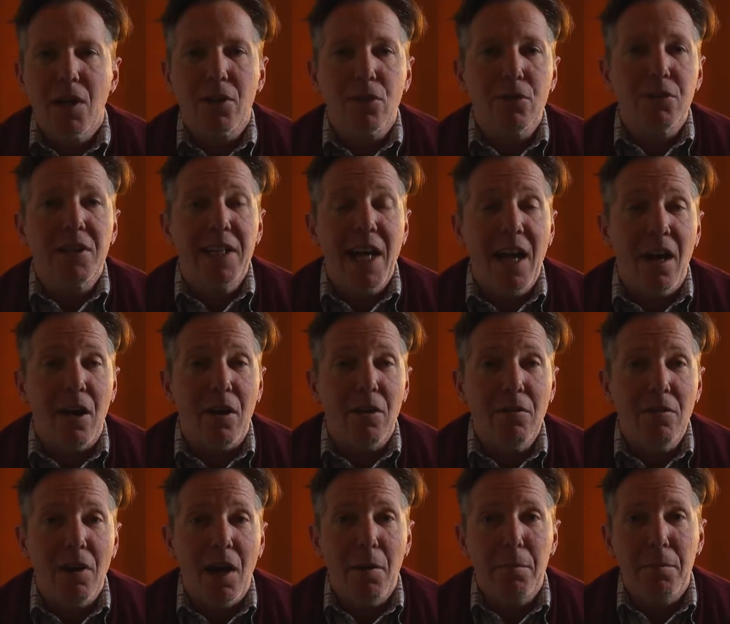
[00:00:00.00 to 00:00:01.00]
And of course
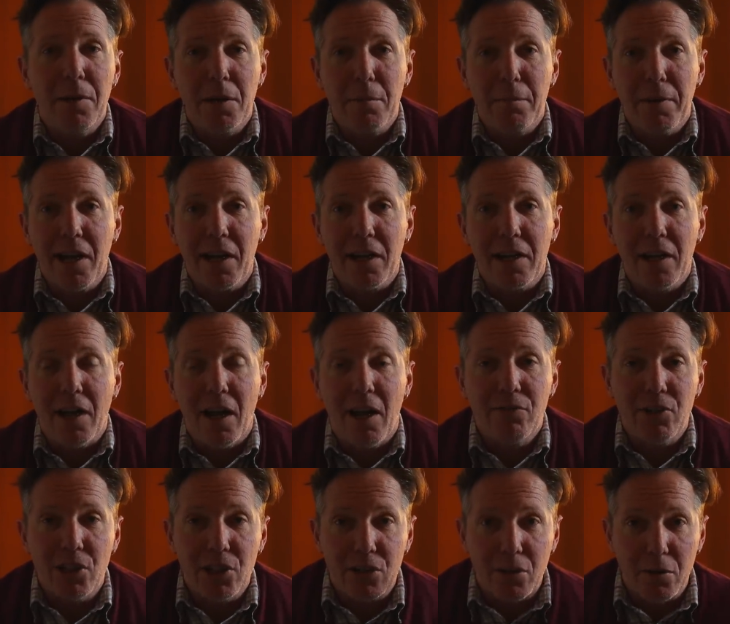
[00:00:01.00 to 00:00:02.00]
now I'm being backlit.
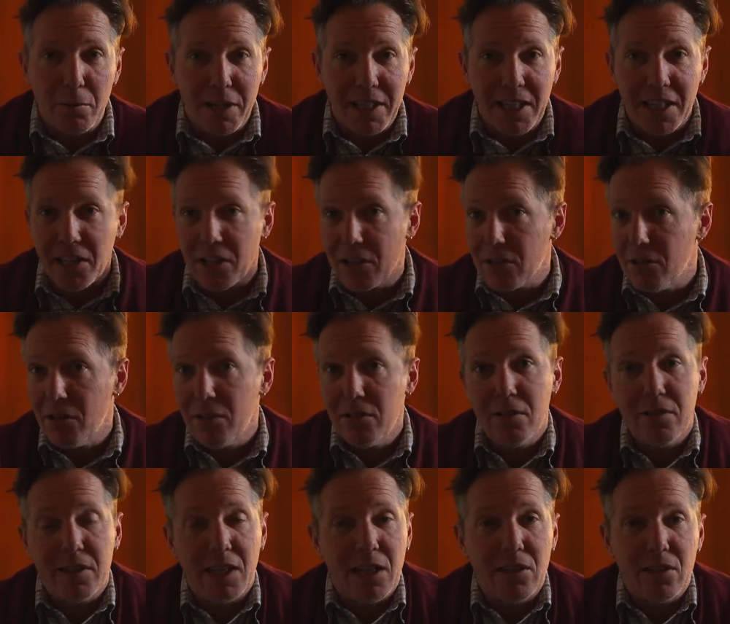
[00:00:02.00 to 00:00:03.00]
I've just got my kicker
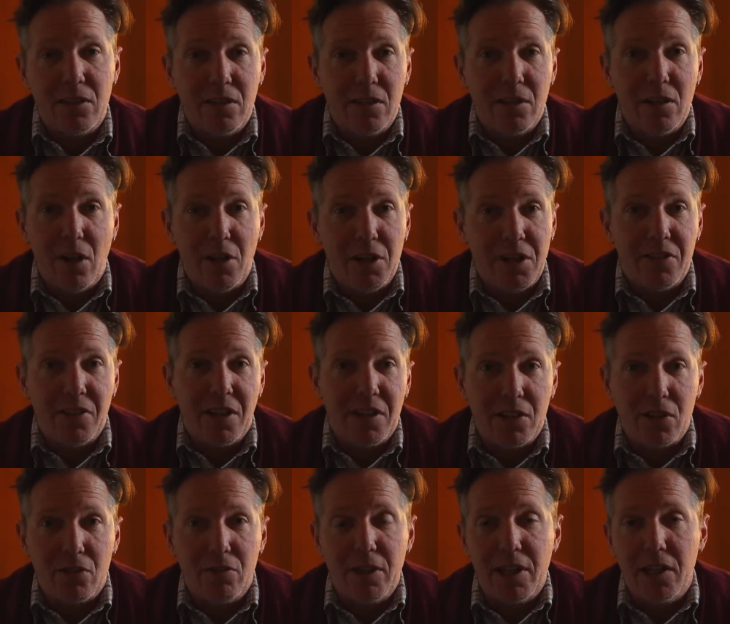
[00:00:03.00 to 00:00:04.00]
on. That's the only thing
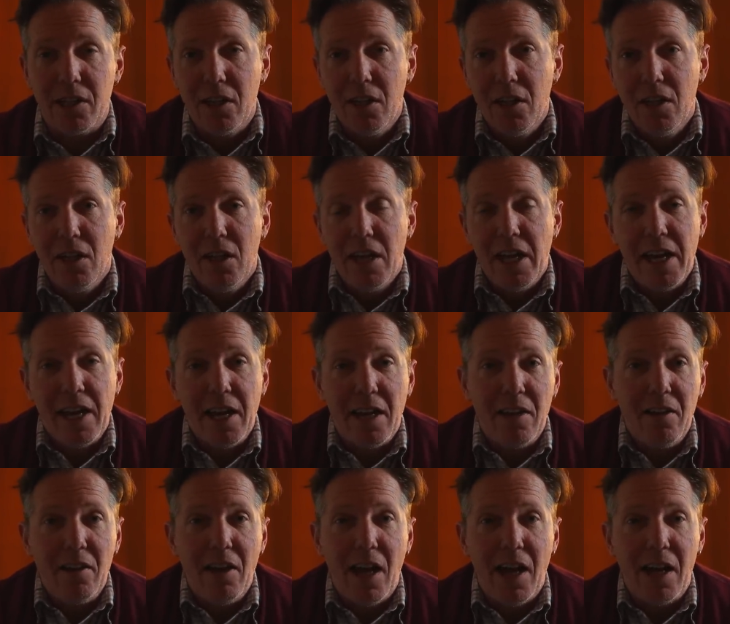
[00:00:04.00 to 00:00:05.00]
that's really
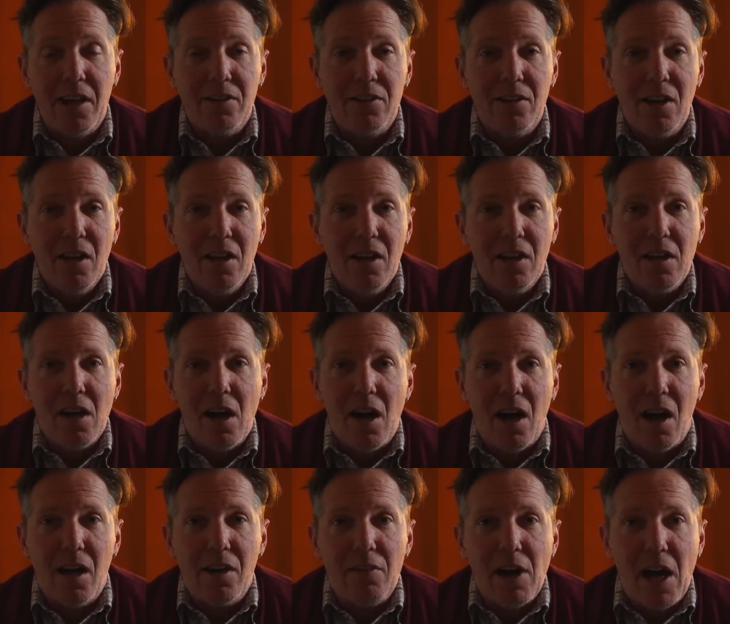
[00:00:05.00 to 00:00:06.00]
here. And
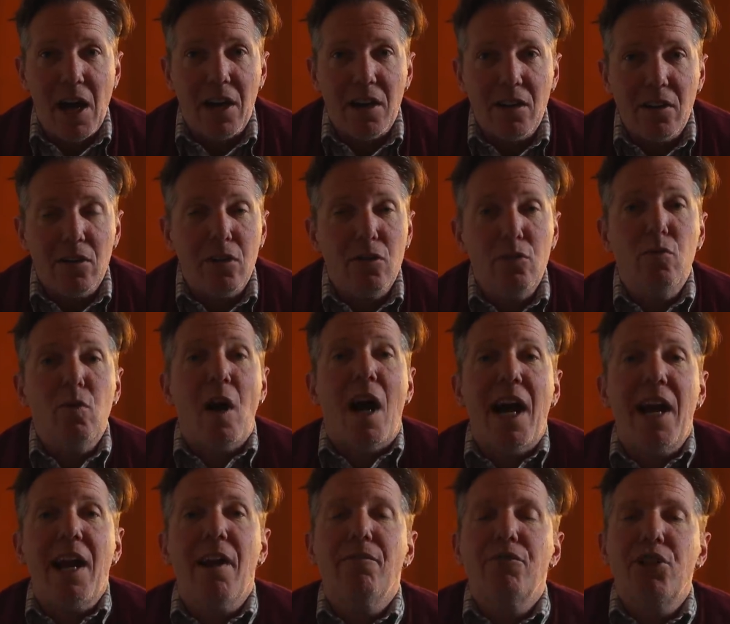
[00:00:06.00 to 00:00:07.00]
I
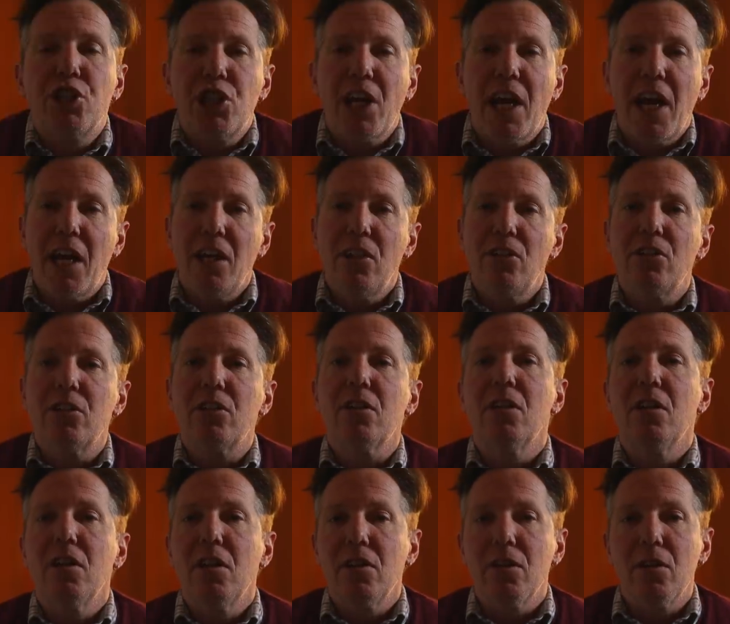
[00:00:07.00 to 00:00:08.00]
have changed
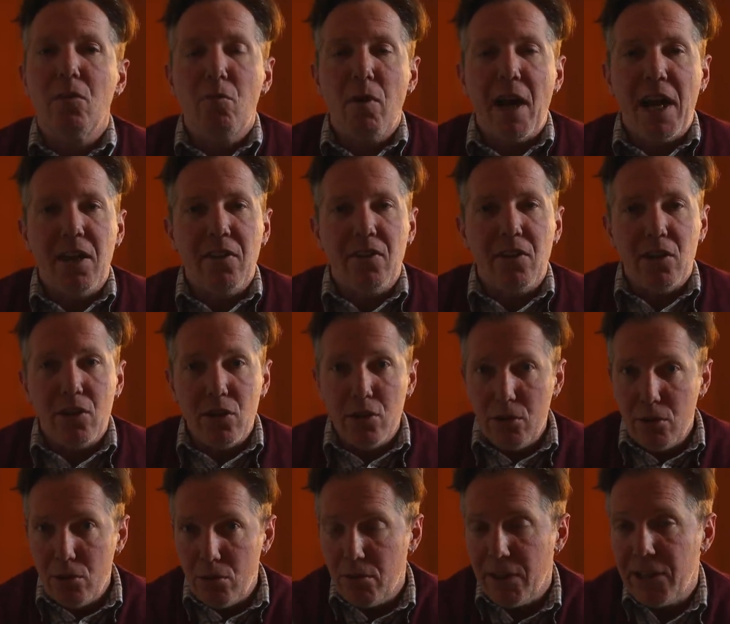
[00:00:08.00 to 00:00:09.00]
the way that
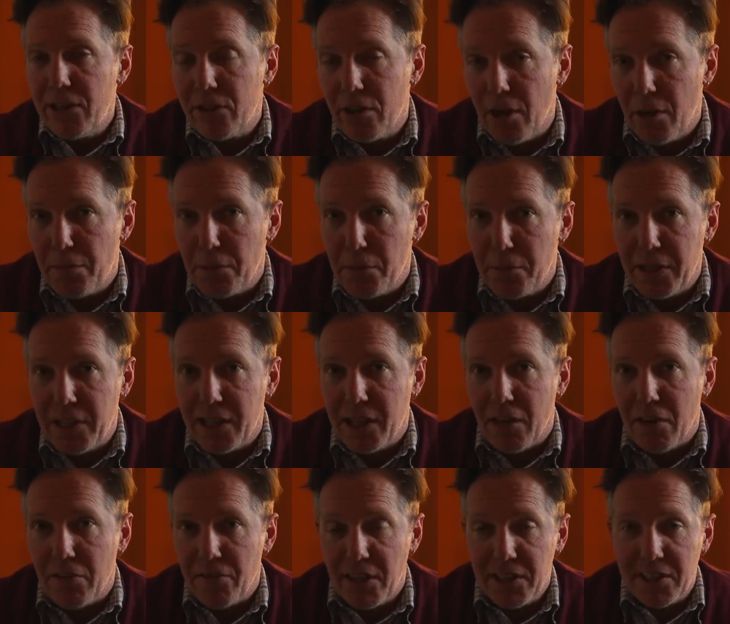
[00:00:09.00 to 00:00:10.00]
you interpret me
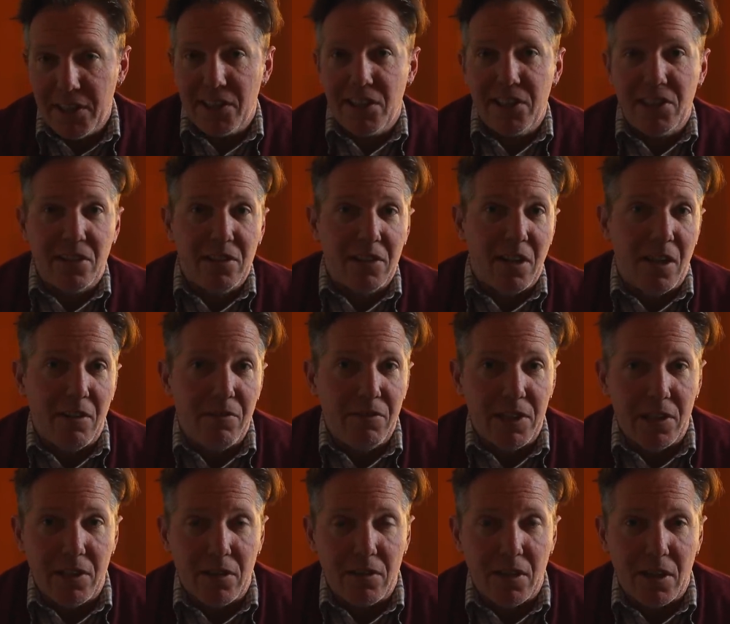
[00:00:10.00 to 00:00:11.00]
now. If I did this entire
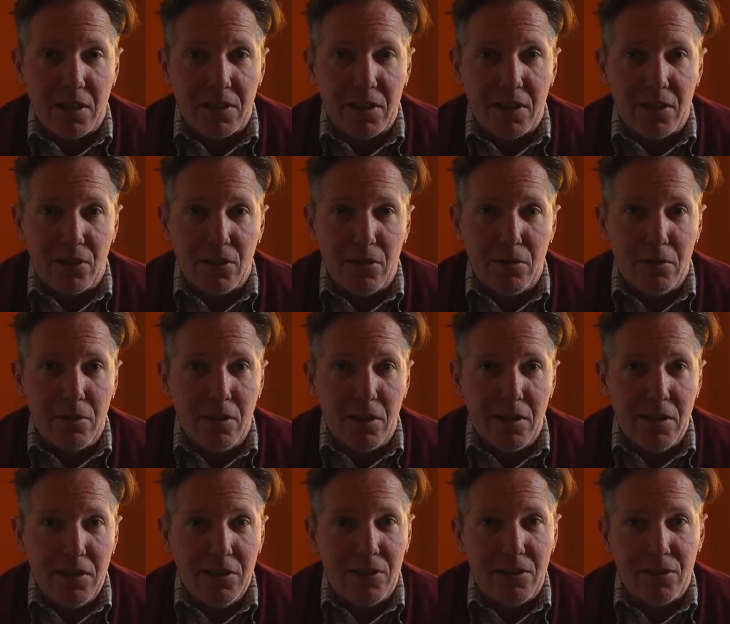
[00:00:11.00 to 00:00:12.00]
video like this, you would go,
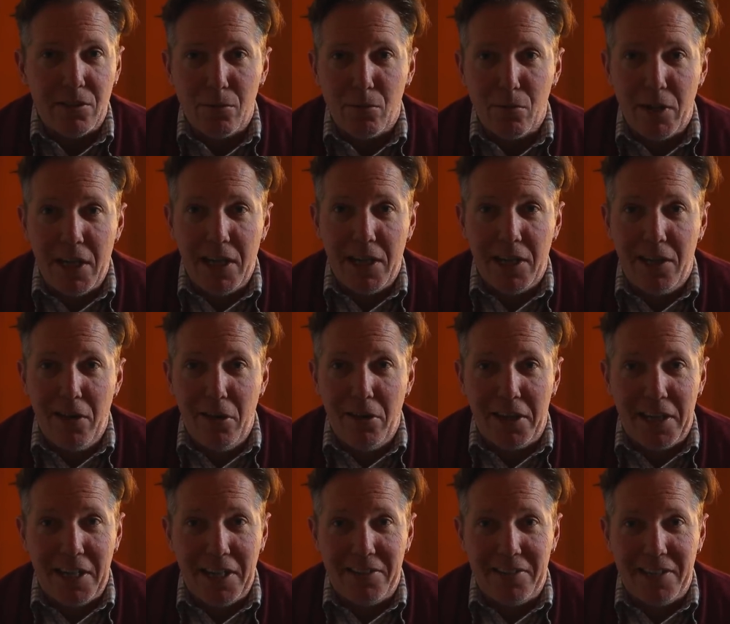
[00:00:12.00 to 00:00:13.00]
this is a weird
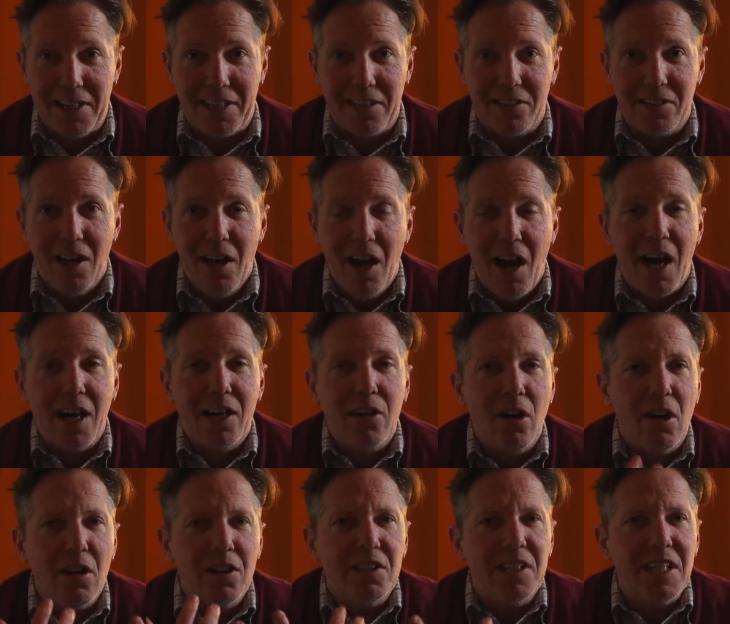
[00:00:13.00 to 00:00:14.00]
looking thing. I
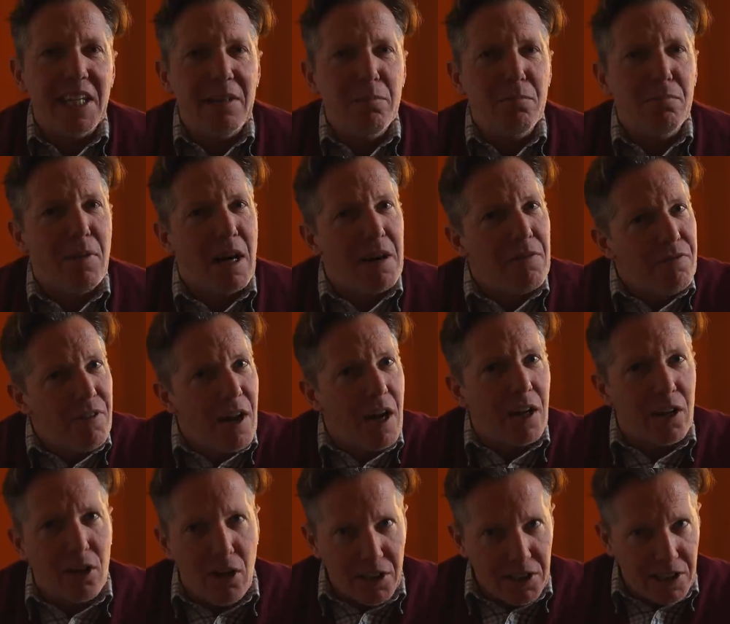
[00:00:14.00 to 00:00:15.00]
can't see my
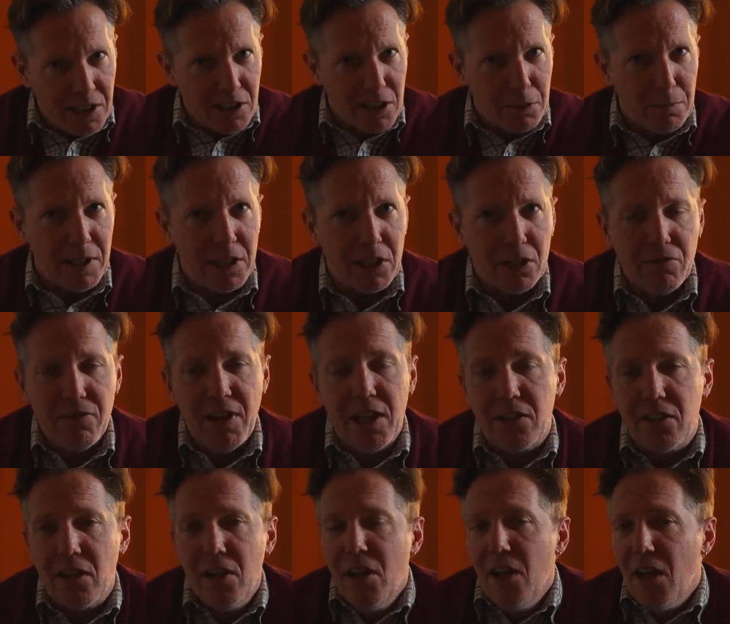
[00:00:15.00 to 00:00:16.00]
I can't see the speaker's
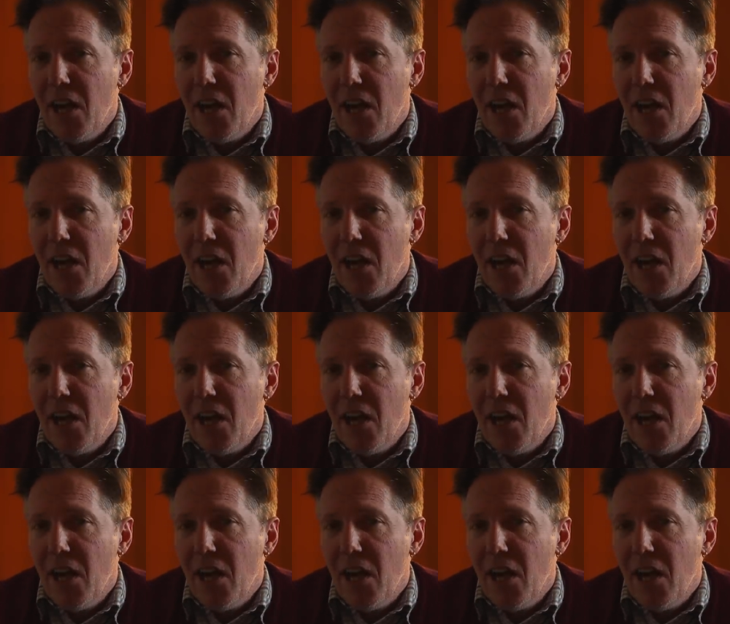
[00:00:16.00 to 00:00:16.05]
face.